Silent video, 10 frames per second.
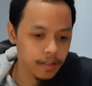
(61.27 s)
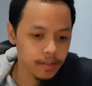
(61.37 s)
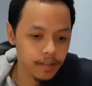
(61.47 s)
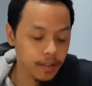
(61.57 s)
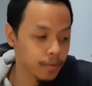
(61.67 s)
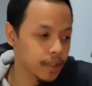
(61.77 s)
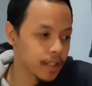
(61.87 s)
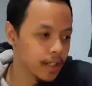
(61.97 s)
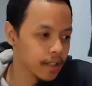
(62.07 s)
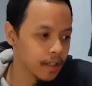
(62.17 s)
in the
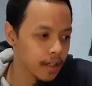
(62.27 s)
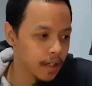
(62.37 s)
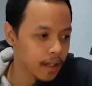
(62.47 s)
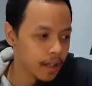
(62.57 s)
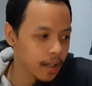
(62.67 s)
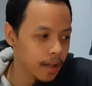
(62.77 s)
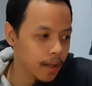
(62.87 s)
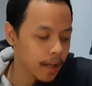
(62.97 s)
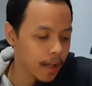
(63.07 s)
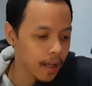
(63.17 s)
weekend.
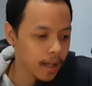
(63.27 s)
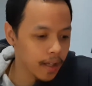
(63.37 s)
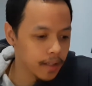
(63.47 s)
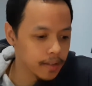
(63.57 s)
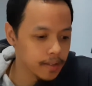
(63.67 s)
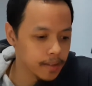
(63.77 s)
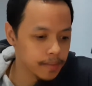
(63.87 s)
And